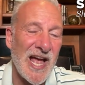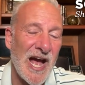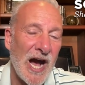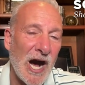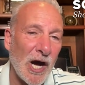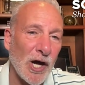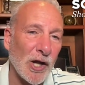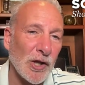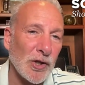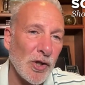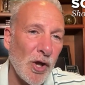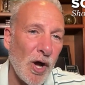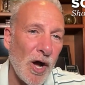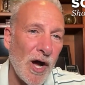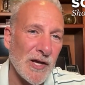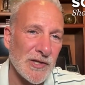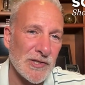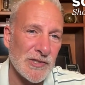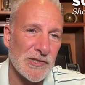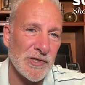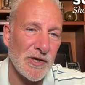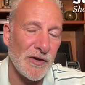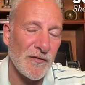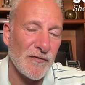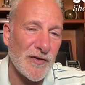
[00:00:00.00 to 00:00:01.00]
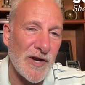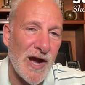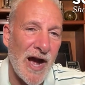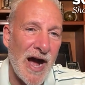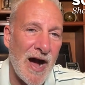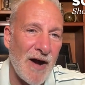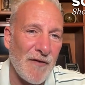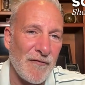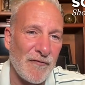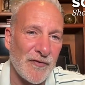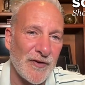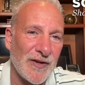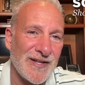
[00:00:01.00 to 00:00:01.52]
a loss of
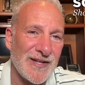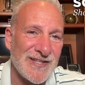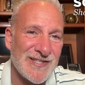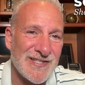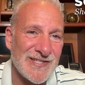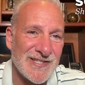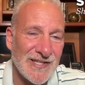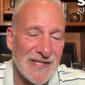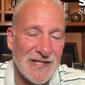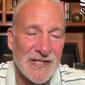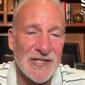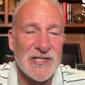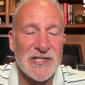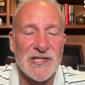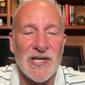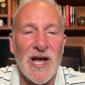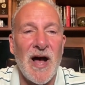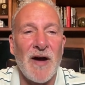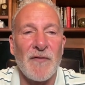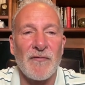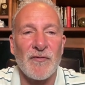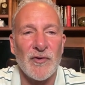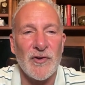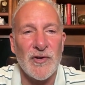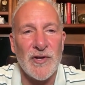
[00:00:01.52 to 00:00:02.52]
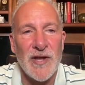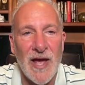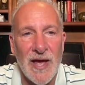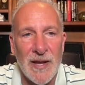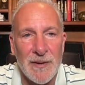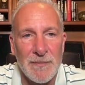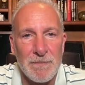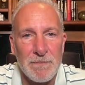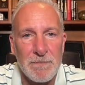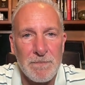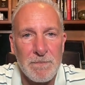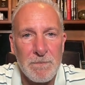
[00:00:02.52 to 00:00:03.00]
confidence in sovereign debt,